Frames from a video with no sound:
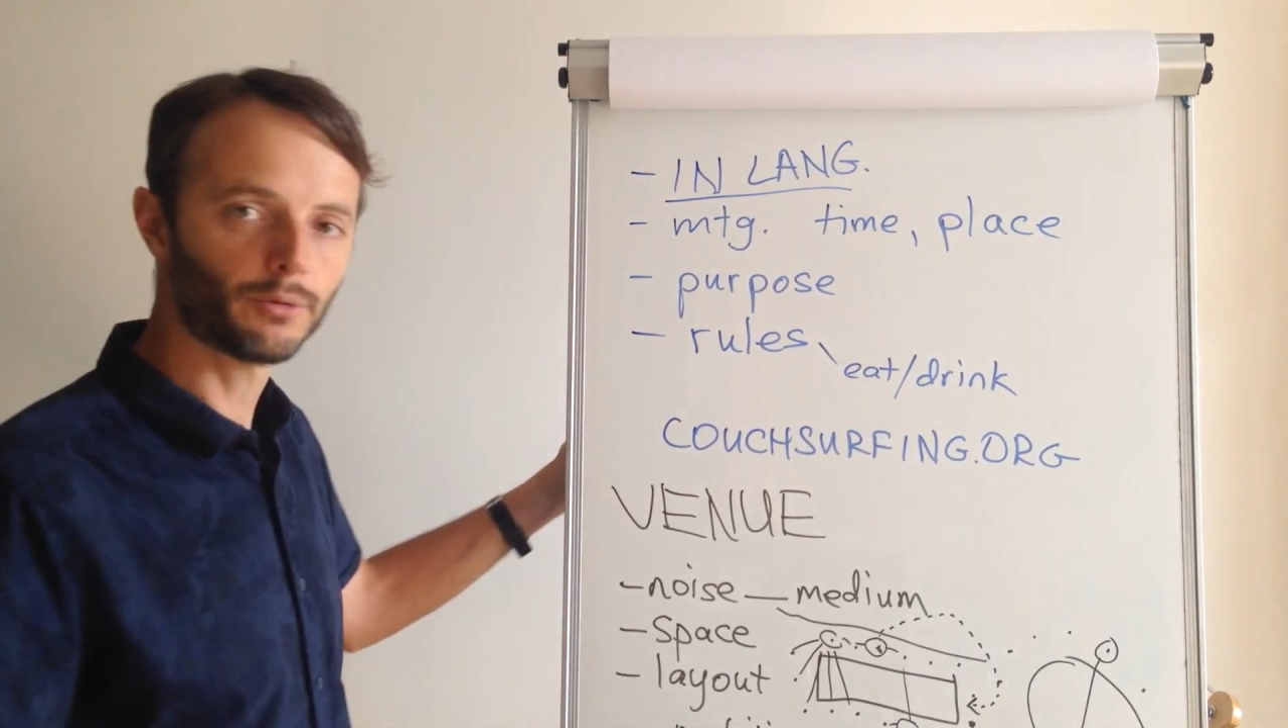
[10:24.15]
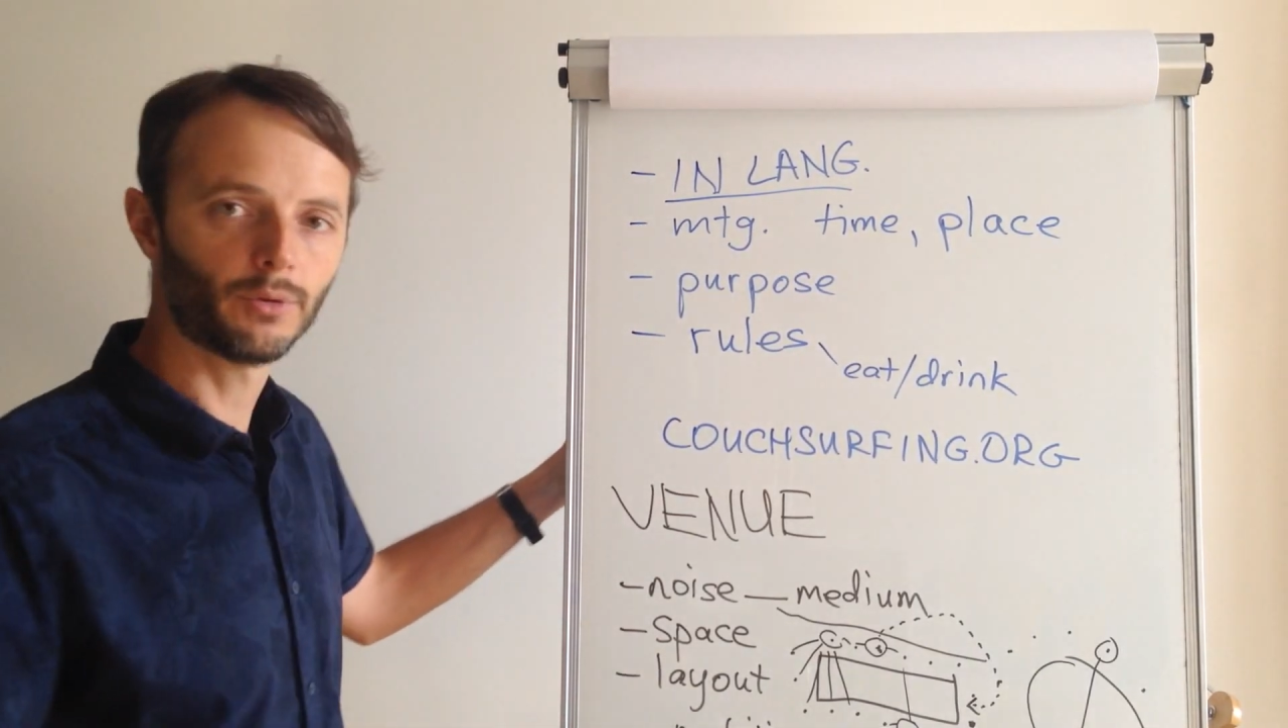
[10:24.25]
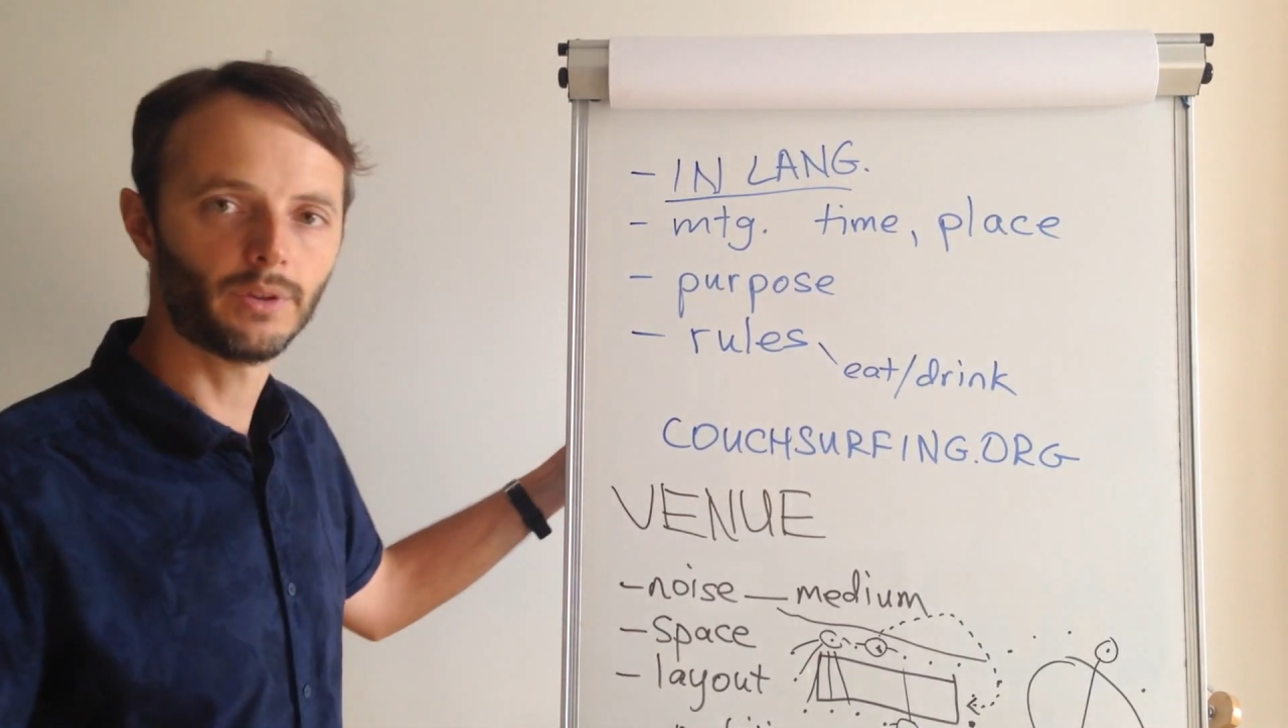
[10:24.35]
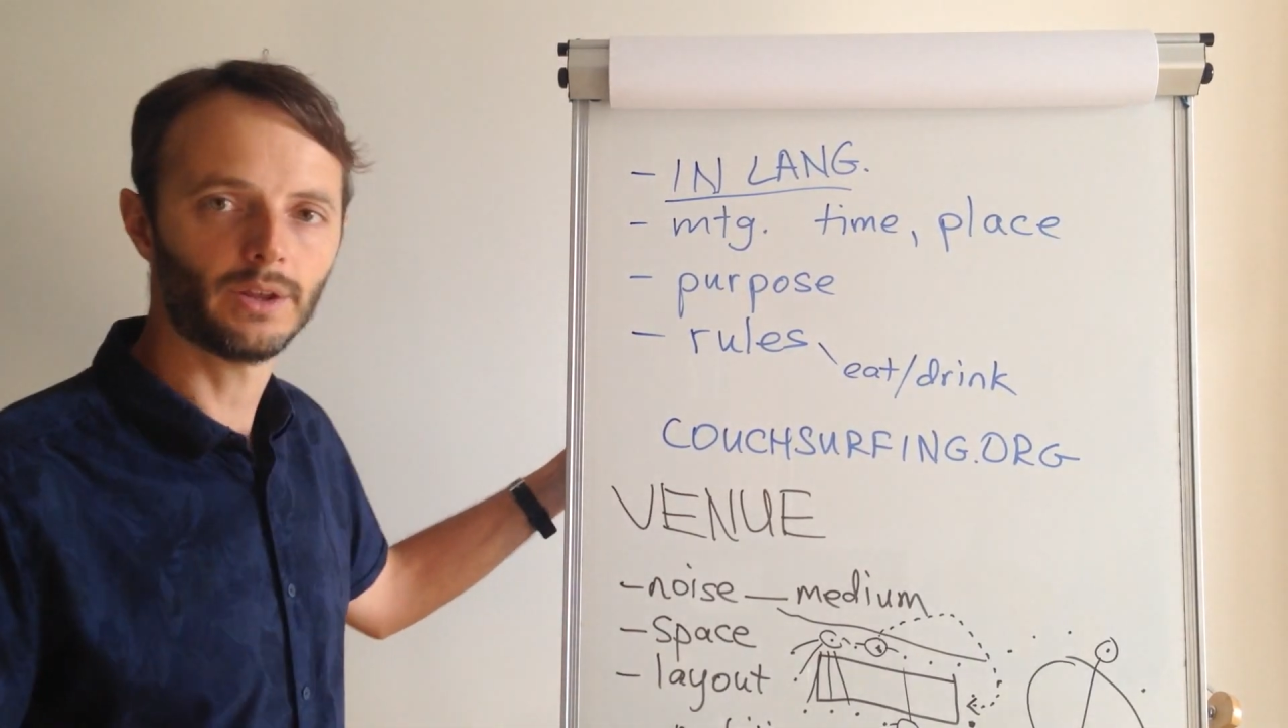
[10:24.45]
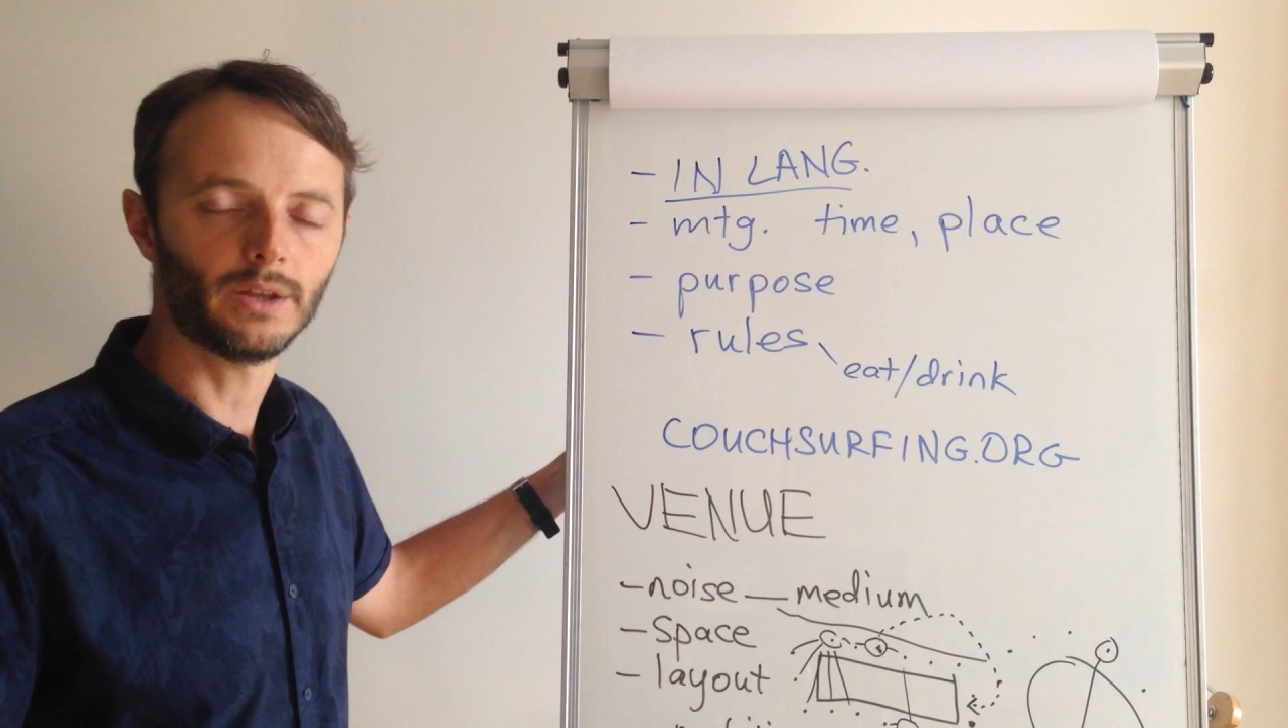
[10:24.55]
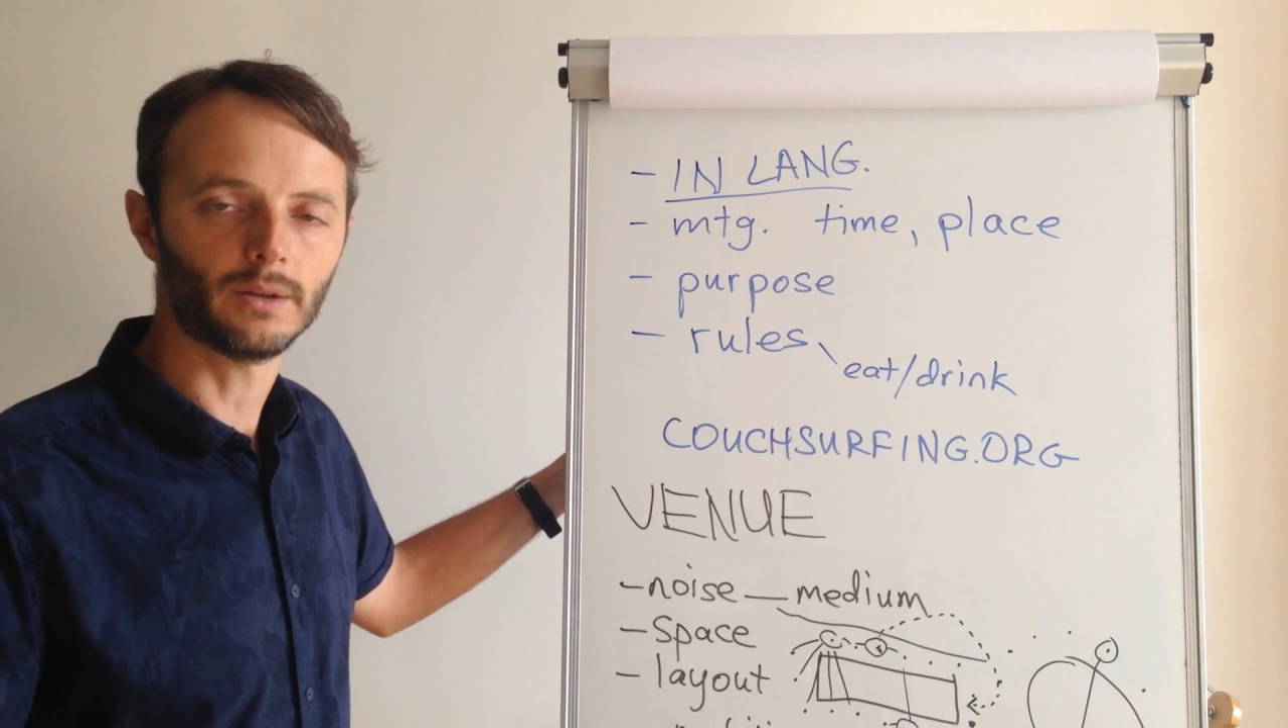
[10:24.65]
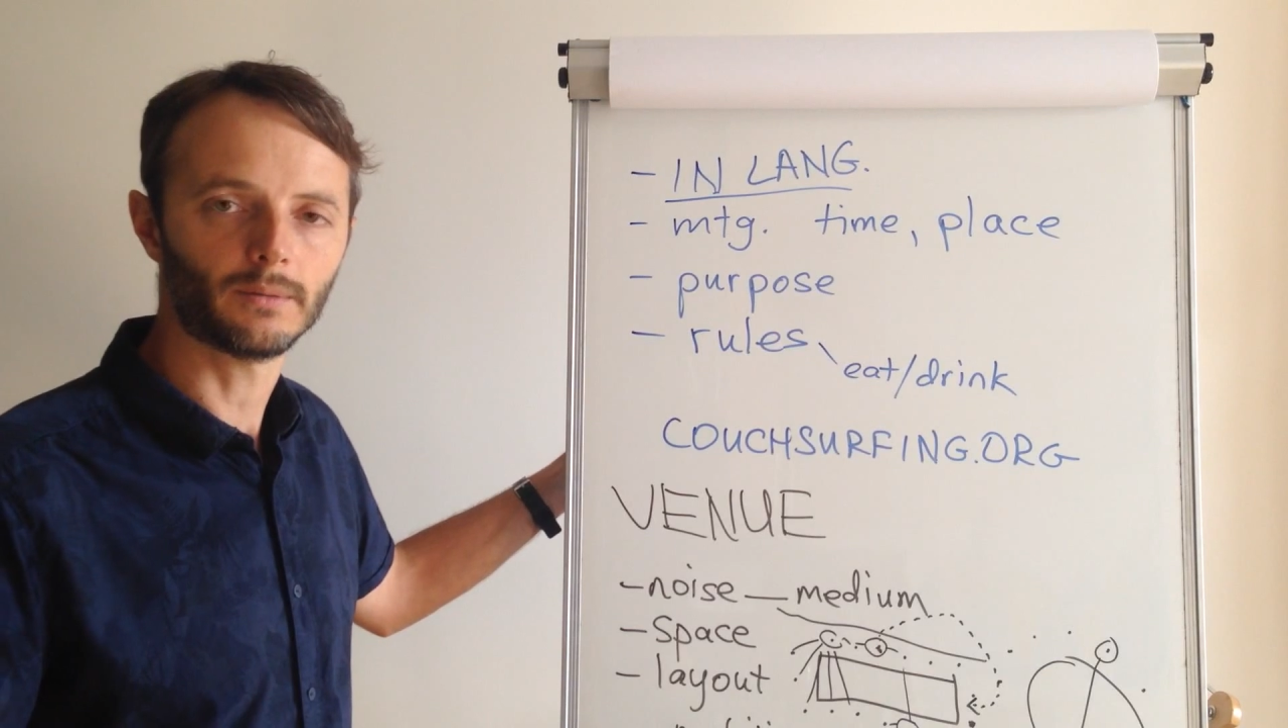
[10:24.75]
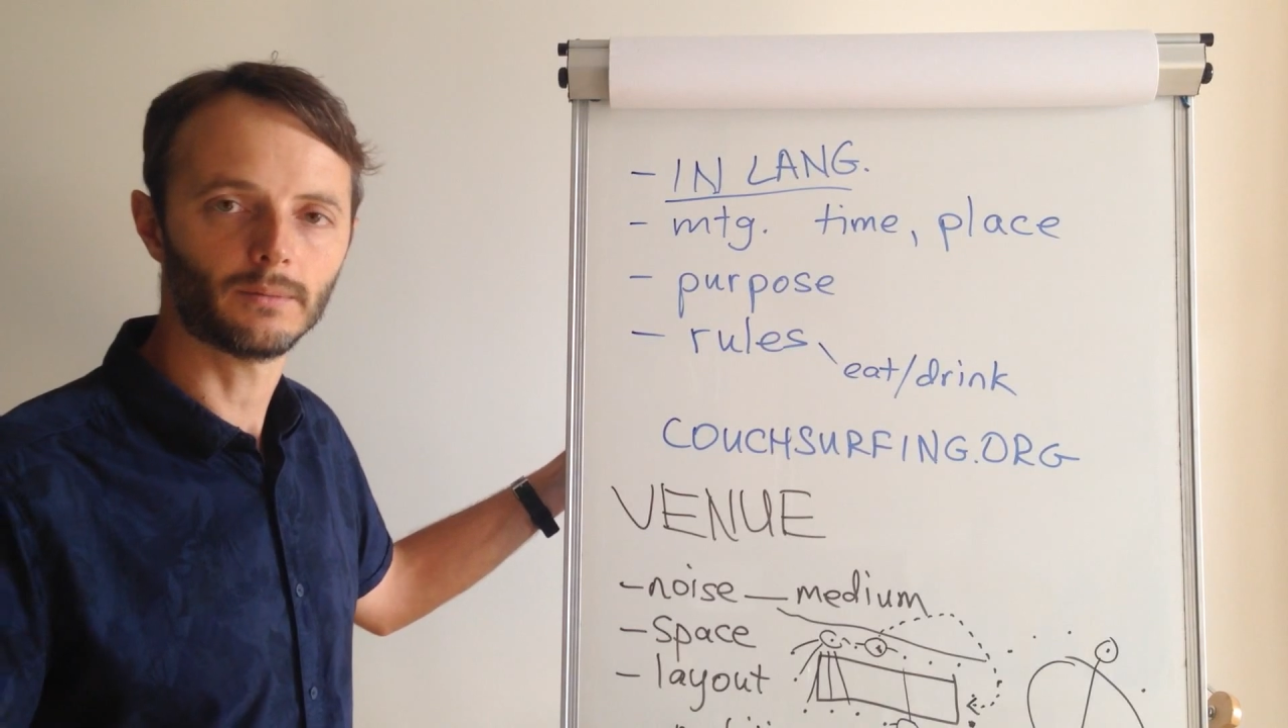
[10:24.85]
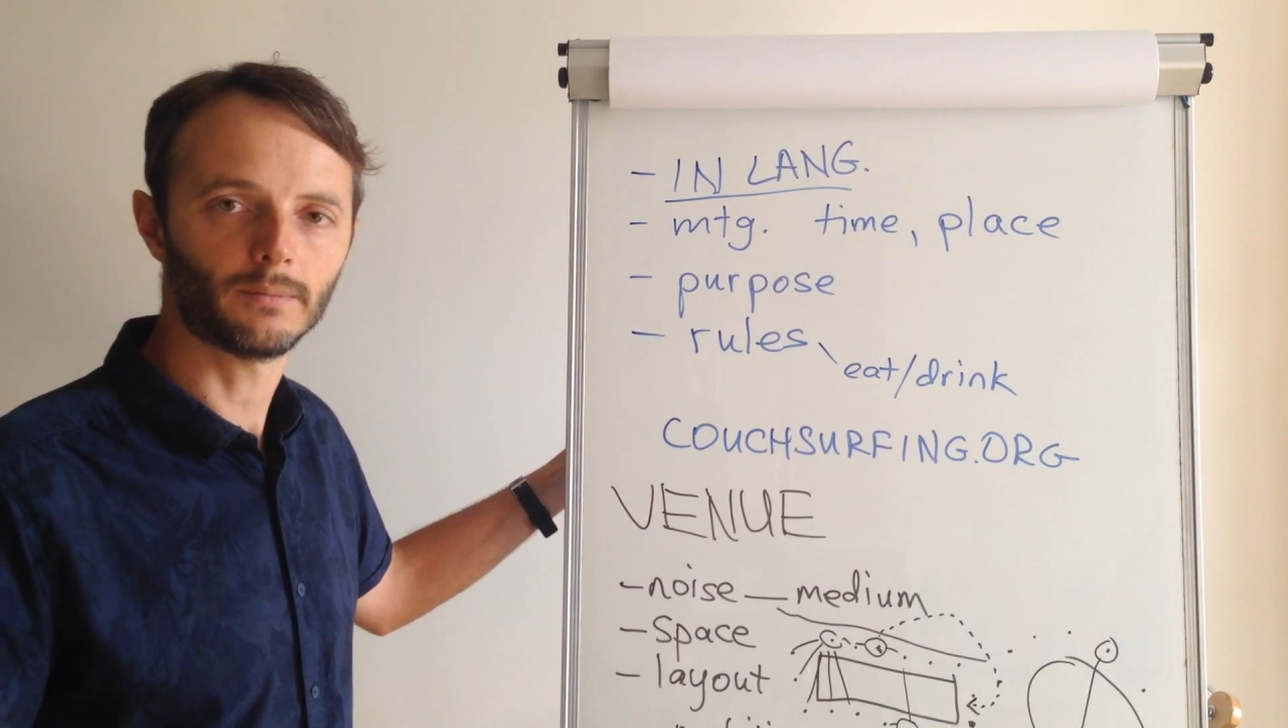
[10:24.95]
through the